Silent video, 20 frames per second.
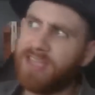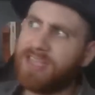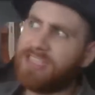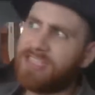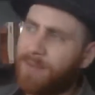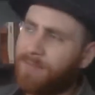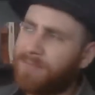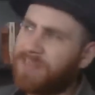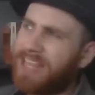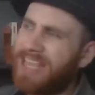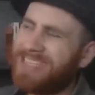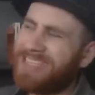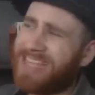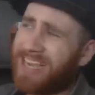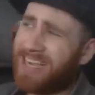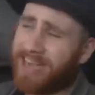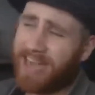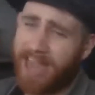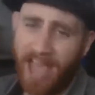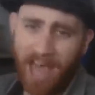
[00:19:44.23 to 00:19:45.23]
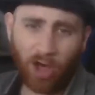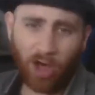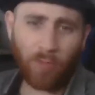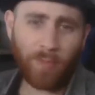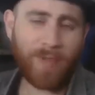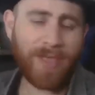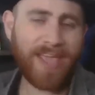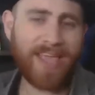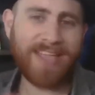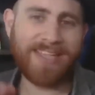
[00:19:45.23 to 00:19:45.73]
Some things that can
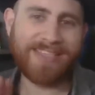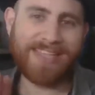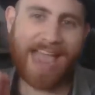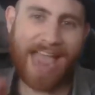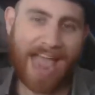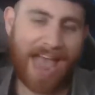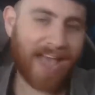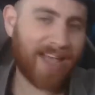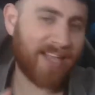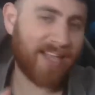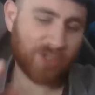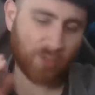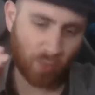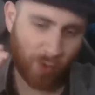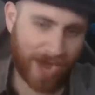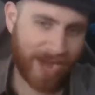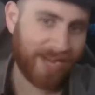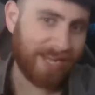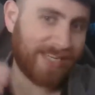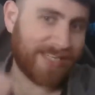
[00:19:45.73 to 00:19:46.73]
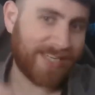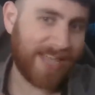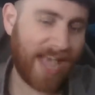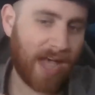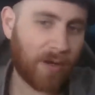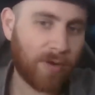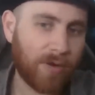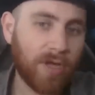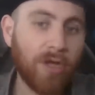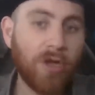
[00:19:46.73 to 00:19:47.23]
help is writing
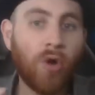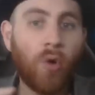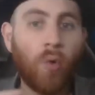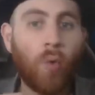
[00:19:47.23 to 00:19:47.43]
down